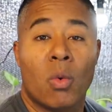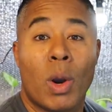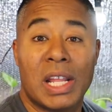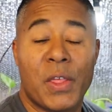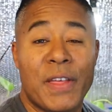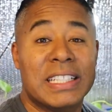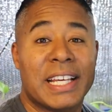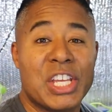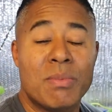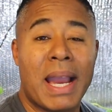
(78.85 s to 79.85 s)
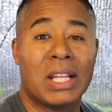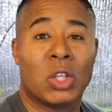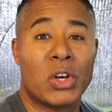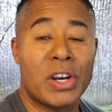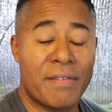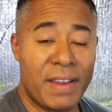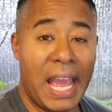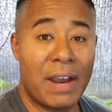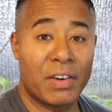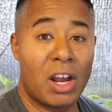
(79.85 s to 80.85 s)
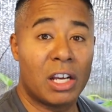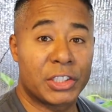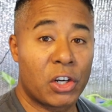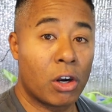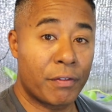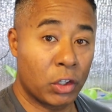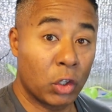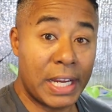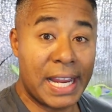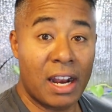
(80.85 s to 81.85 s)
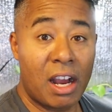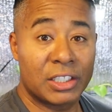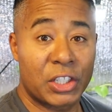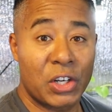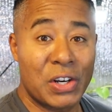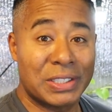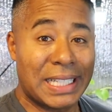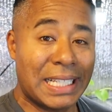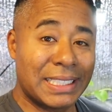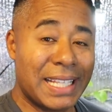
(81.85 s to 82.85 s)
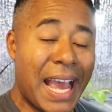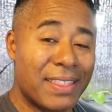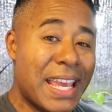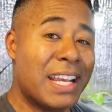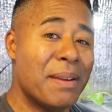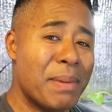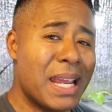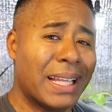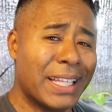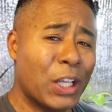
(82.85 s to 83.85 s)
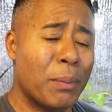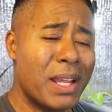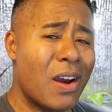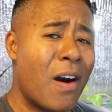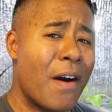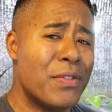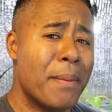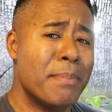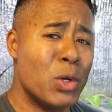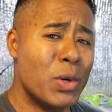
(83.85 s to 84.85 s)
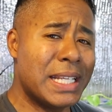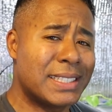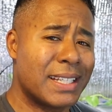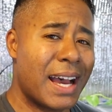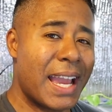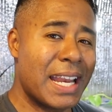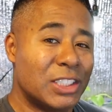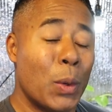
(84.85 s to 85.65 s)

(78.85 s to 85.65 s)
One of the things that you might learn if you have an Oscar or if you're looking at Oscars is that they can be a little bit on the moody side.